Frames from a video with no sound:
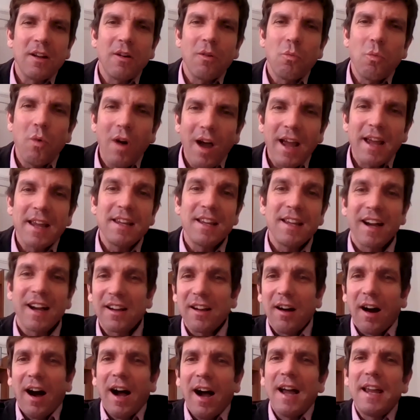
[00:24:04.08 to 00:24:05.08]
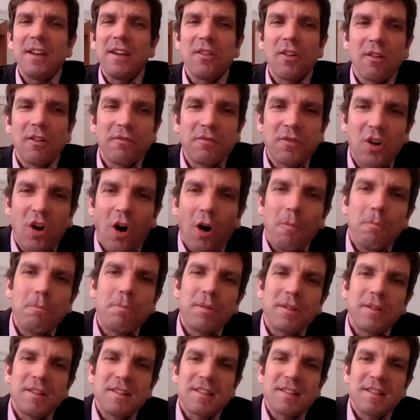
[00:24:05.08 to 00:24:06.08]
in a way, a kind of
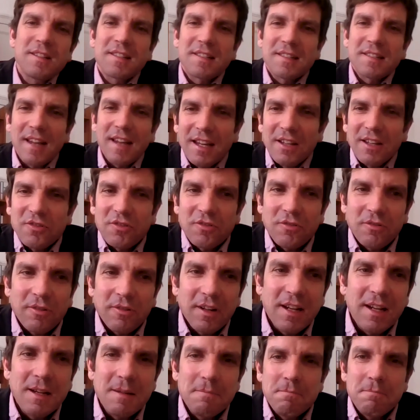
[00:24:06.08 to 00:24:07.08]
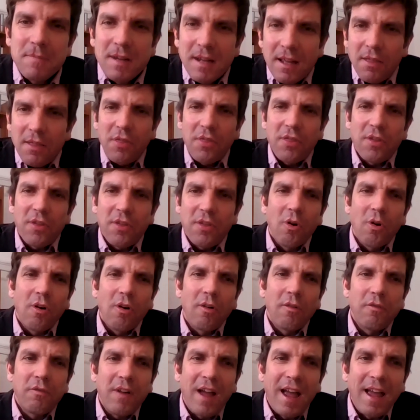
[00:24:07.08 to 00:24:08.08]
compensatory myth
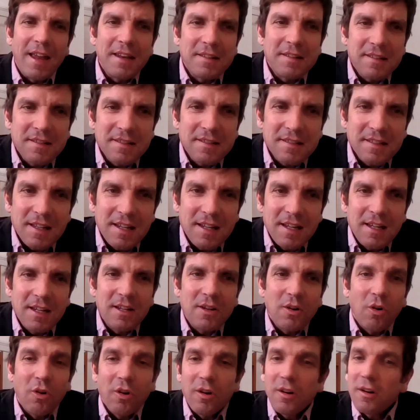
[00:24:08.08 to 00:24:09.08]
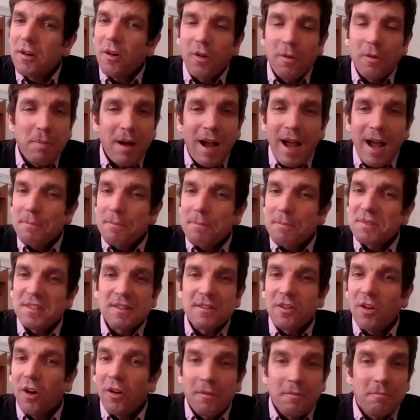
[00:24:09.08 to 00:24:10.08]
or fantasy, or or
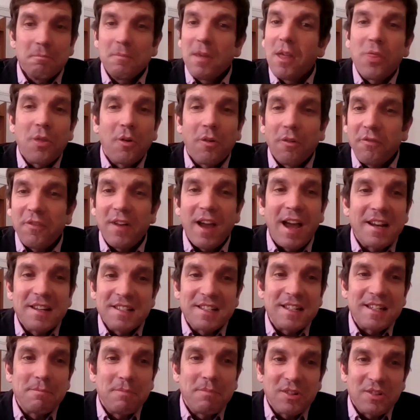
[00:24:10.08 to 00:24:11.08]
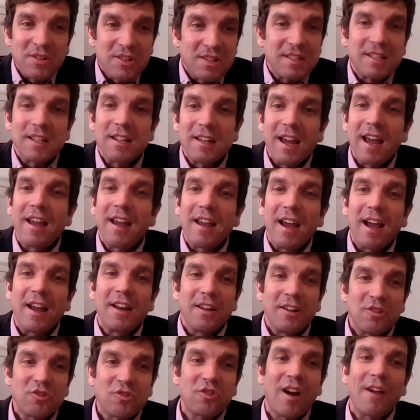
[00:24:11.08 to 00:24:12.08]
perhaps not myth or fantasy, but just a,
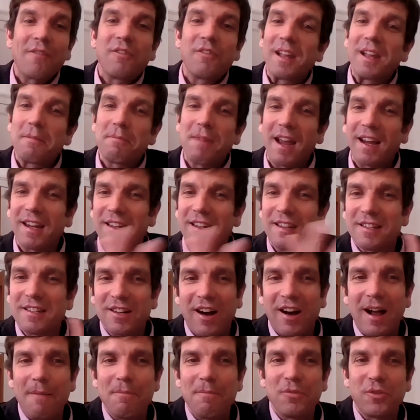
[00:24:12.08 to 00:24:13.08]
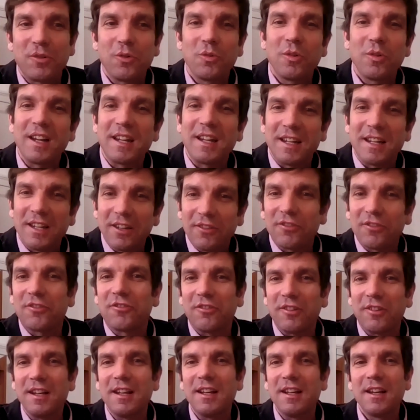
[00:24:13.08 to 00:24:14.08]
a, a traveling back in time to a
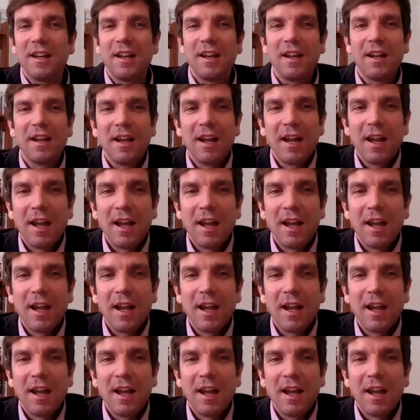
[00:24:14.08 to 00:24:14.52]
history